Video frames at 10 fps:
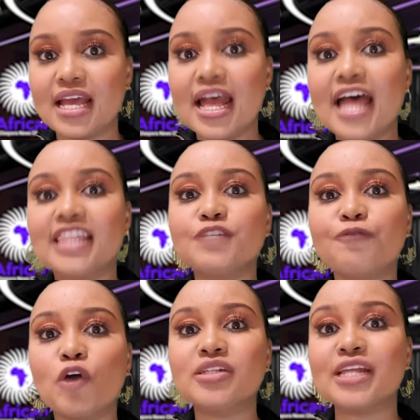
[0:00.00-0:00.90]
This
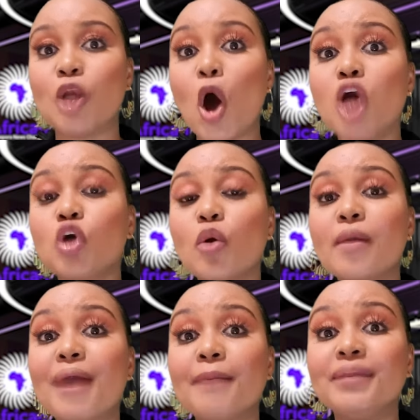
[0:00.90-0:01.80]
follows an ongoing
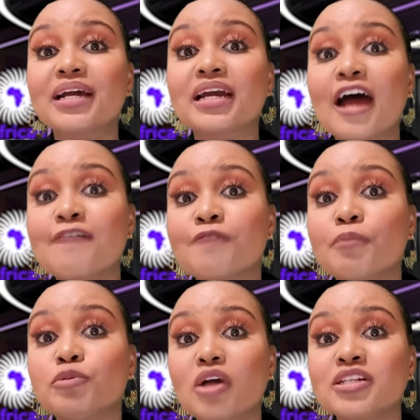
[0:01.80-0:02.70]
public cry from
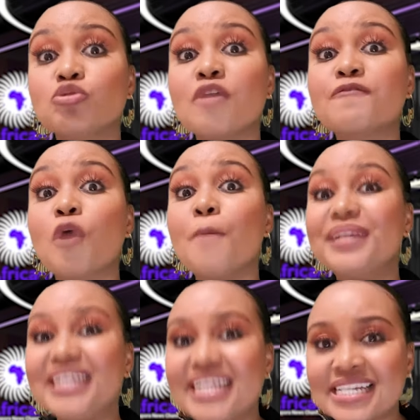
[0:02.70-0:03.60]
doctors who have
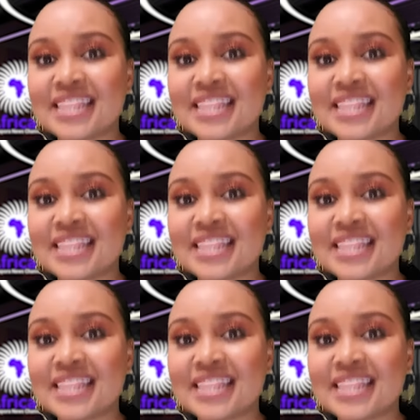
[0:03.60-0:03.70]
completed